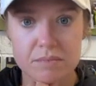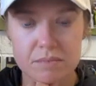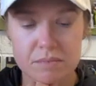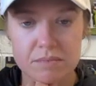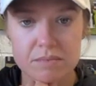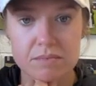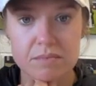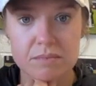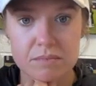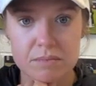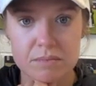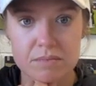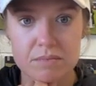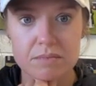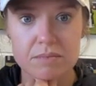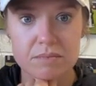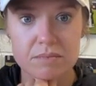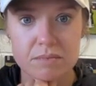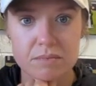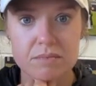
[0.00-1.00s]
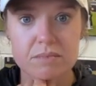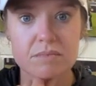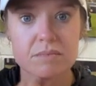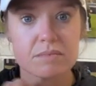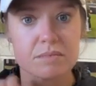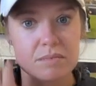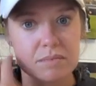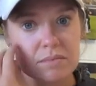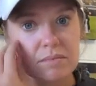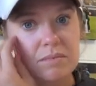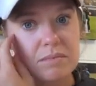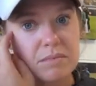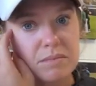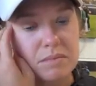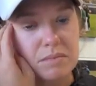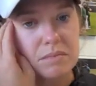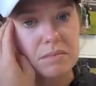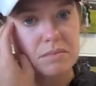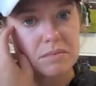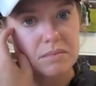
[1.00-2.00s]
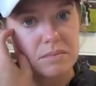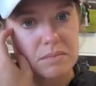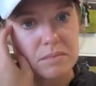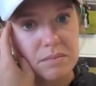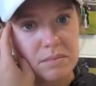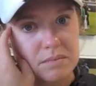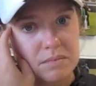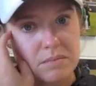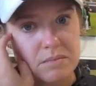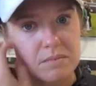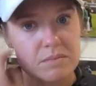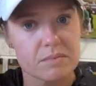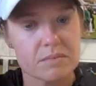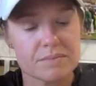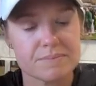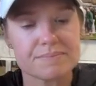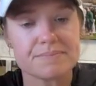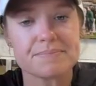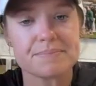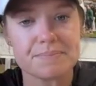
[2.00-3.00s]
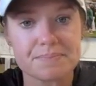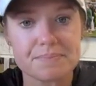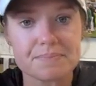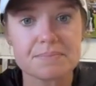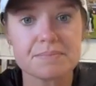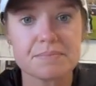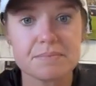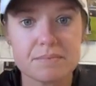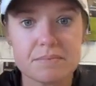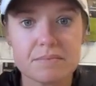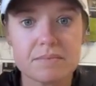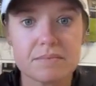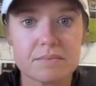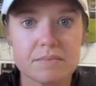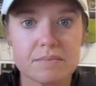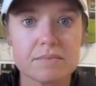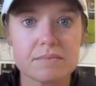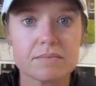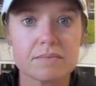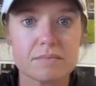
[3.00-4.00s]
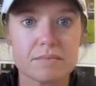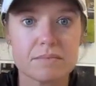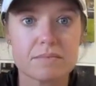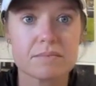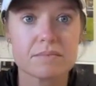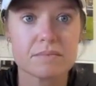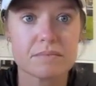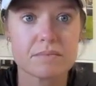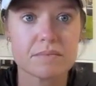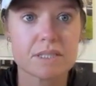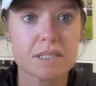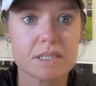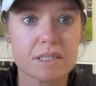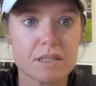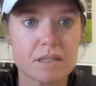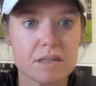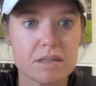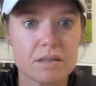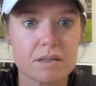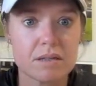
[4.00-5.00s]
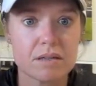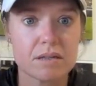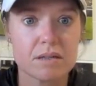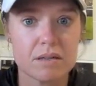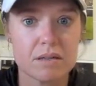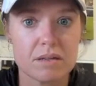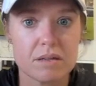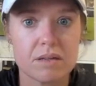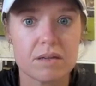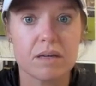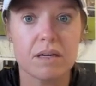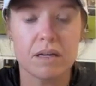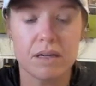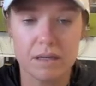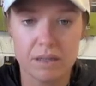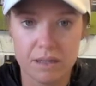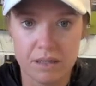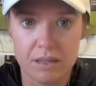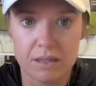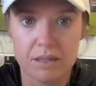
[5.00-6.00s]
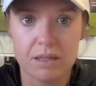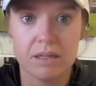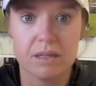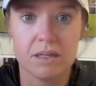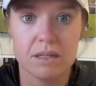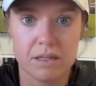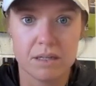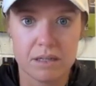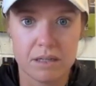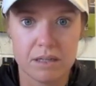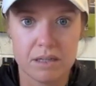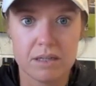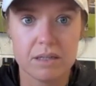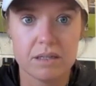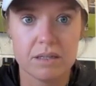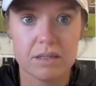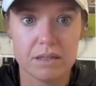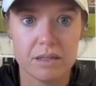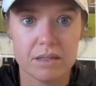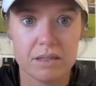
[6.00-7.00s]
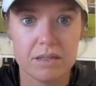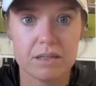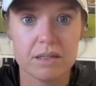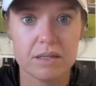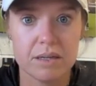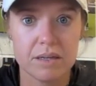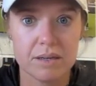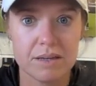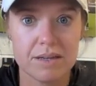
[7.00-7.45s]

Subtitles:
The person shown says nothing.